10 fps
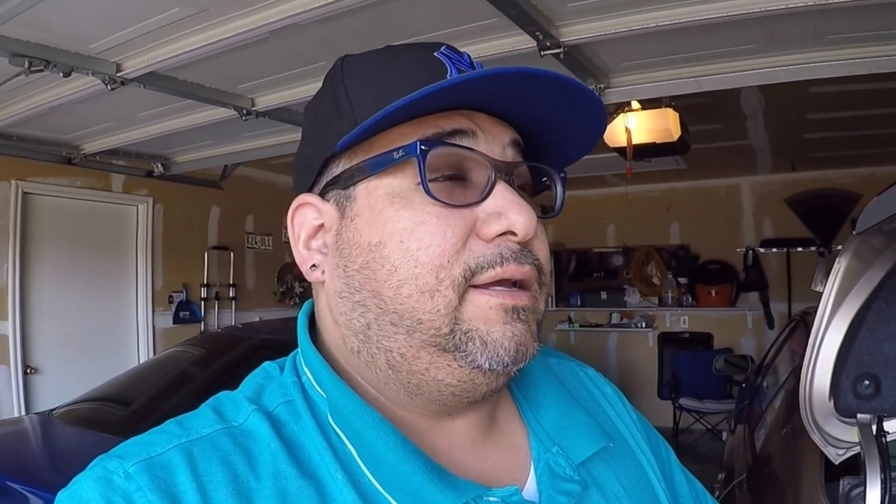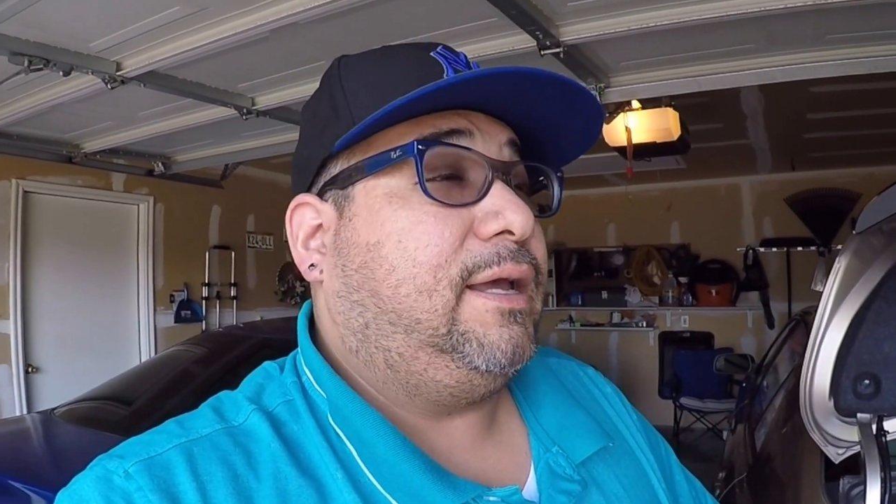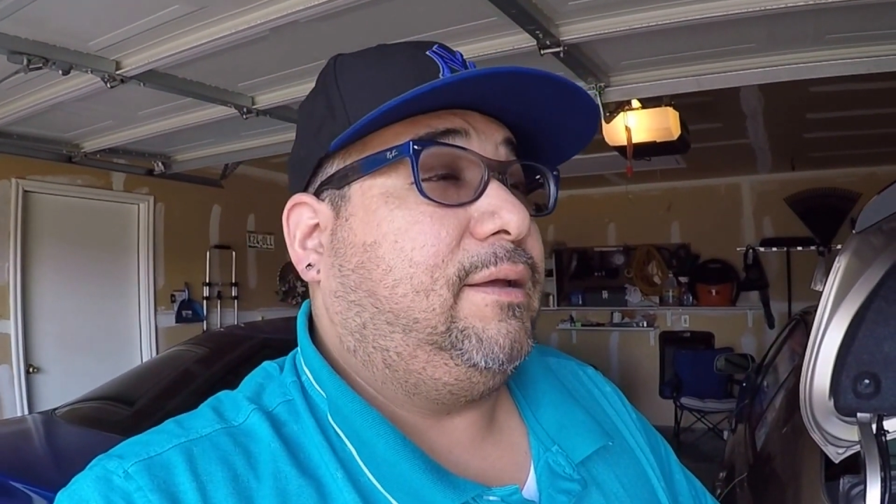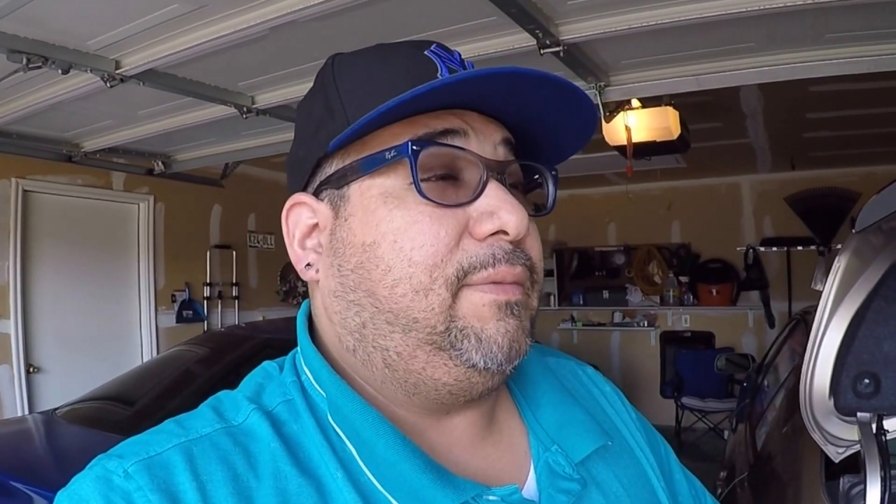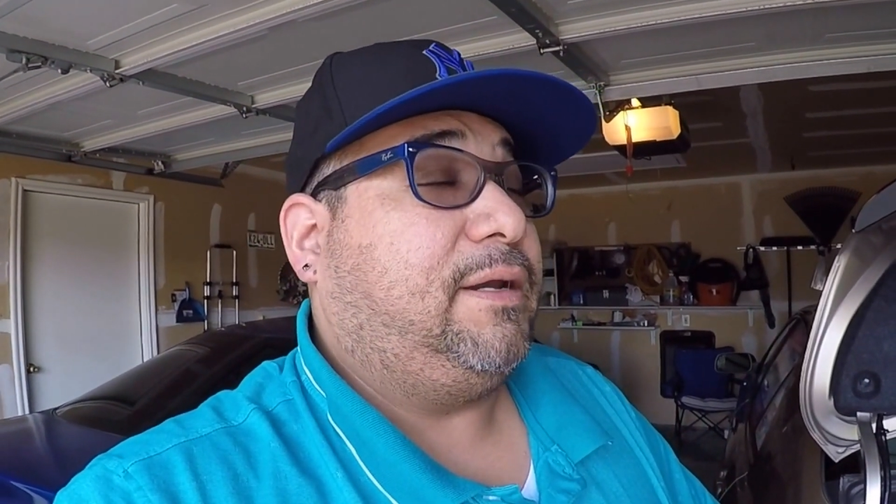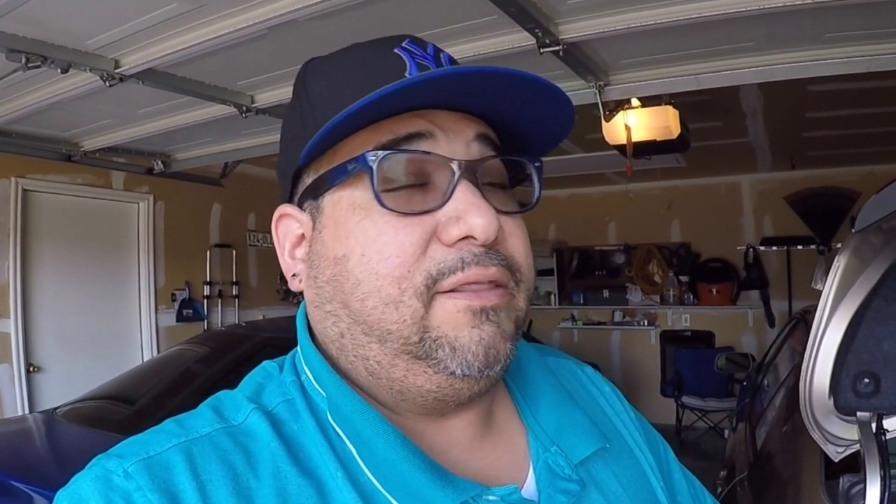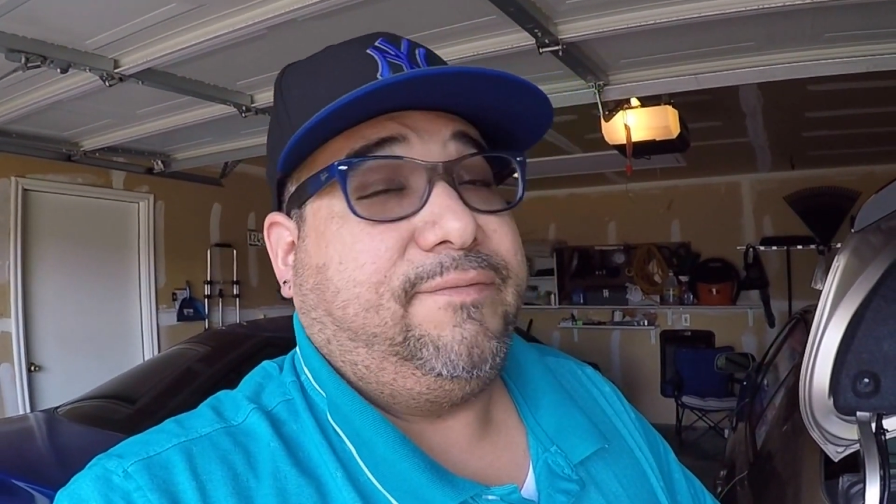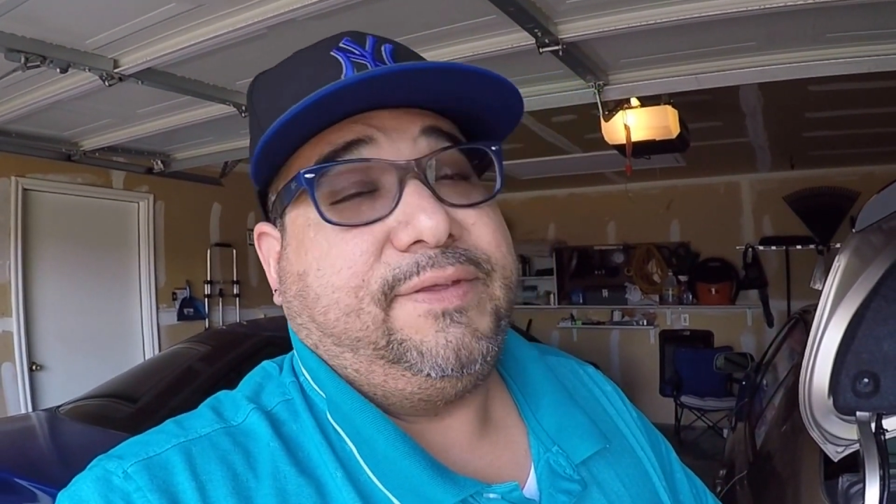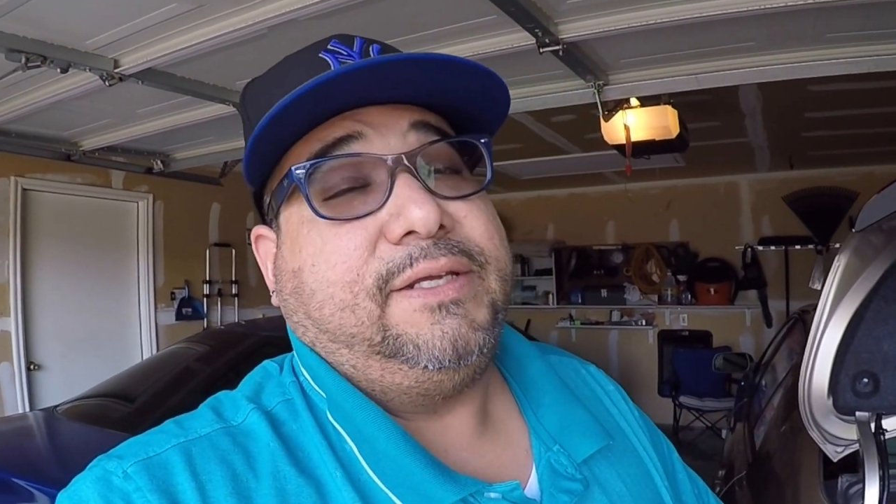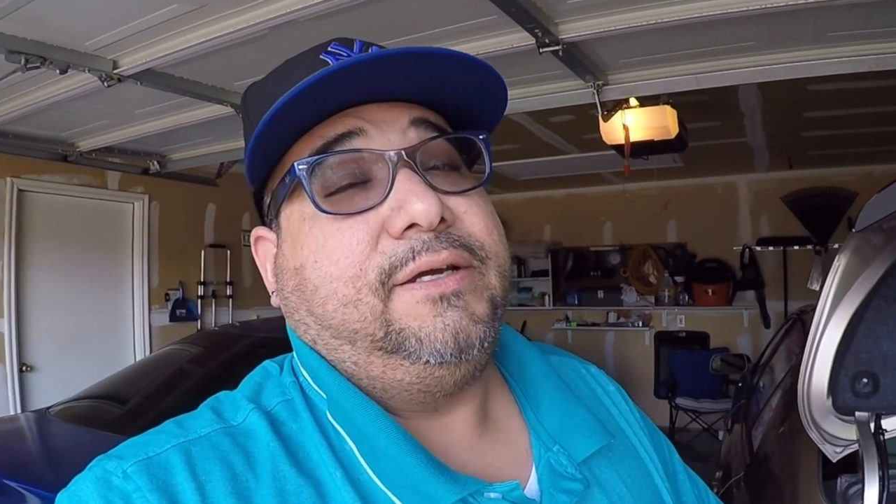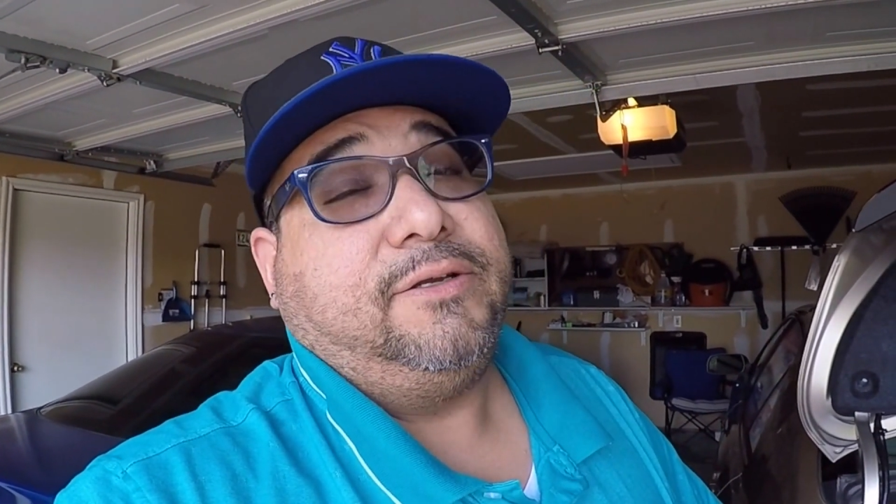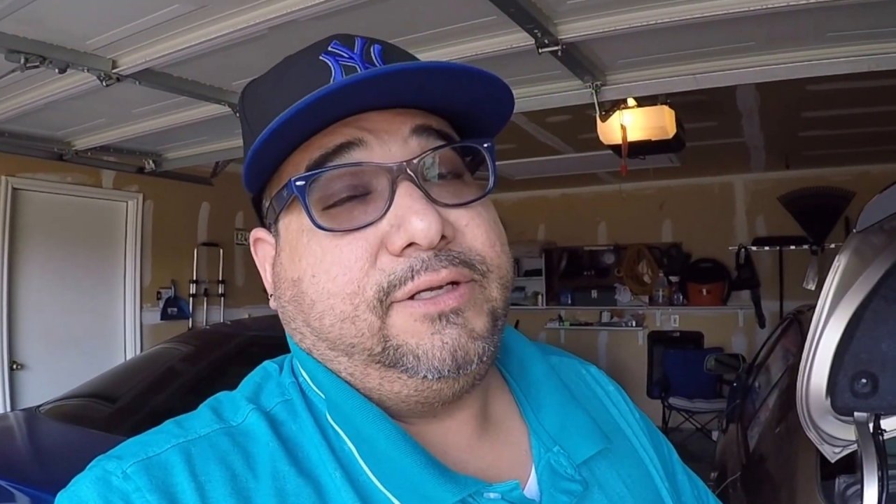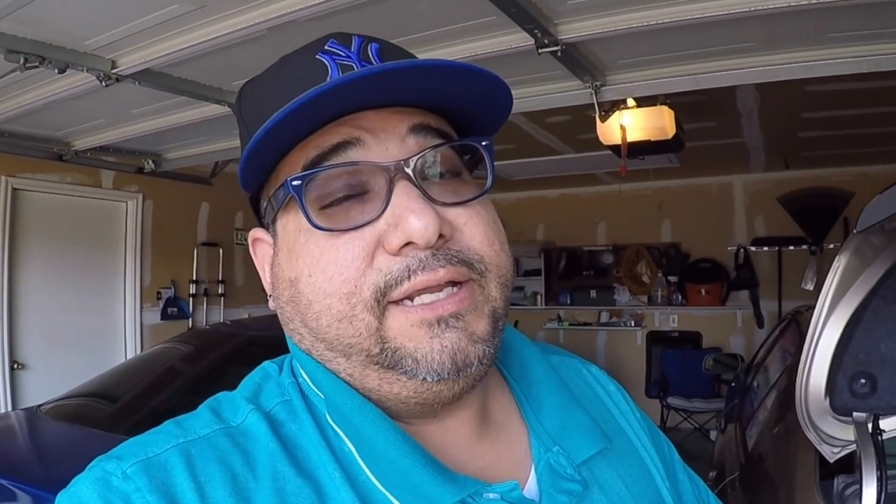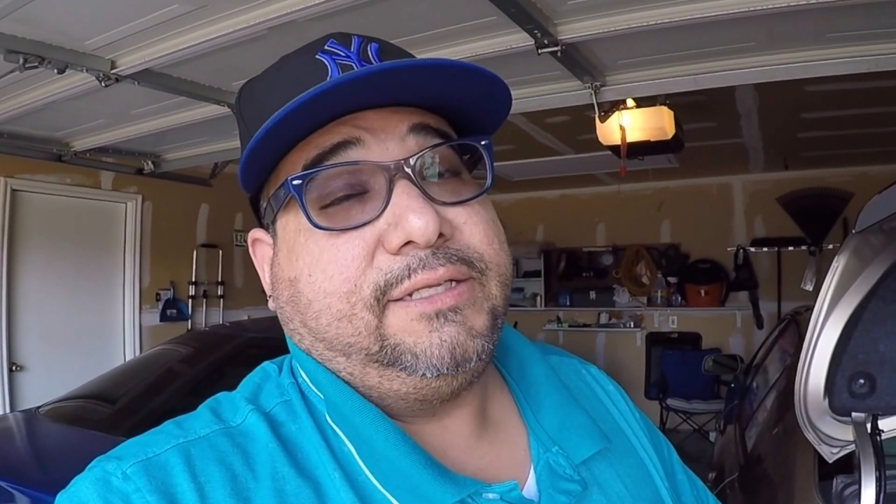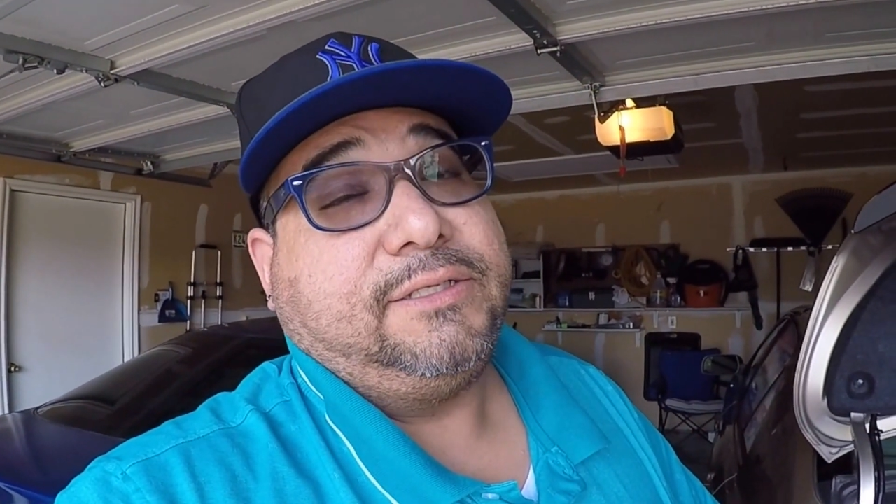and about another $1,500
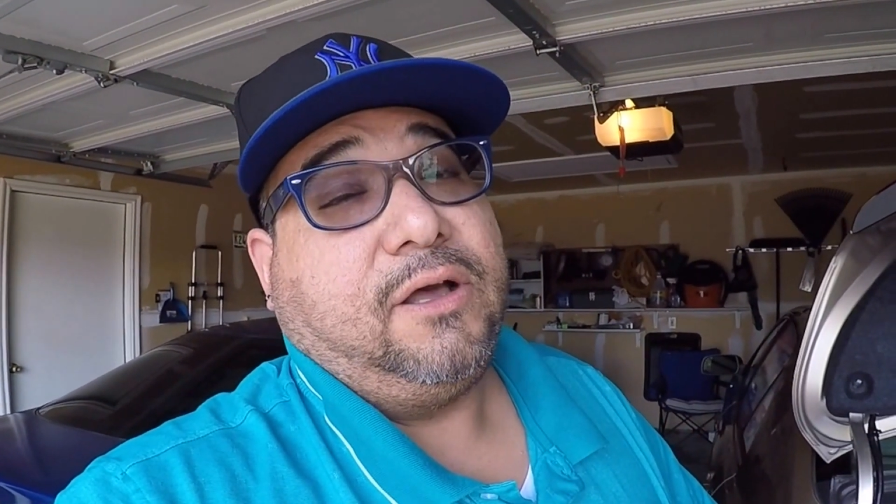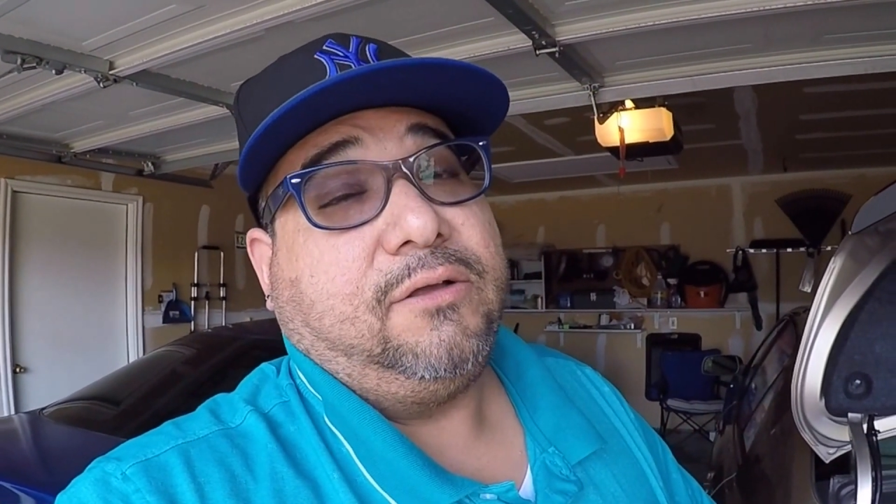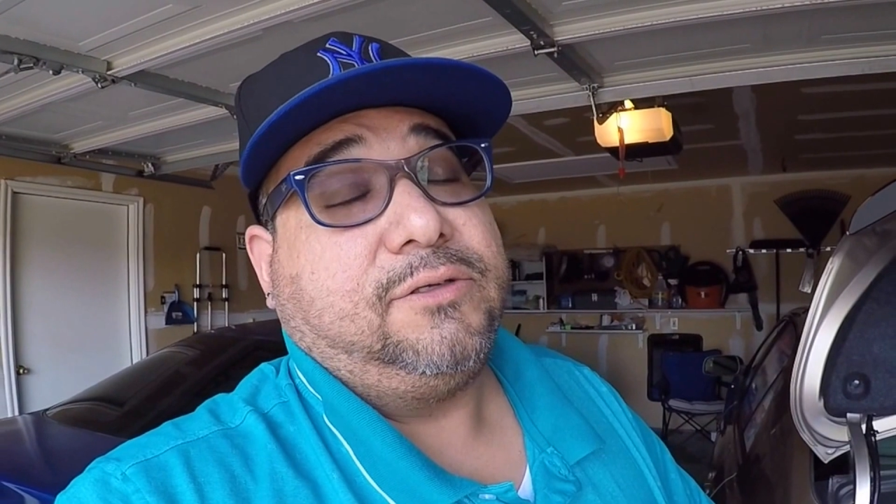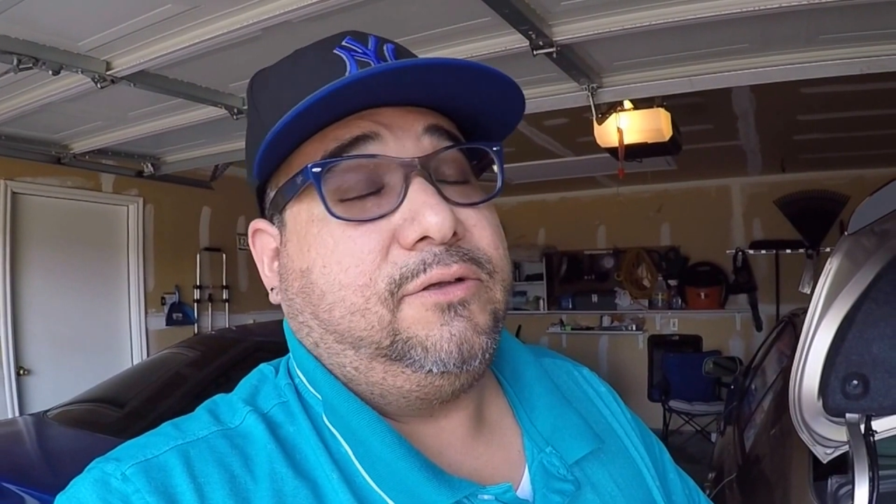to get installed.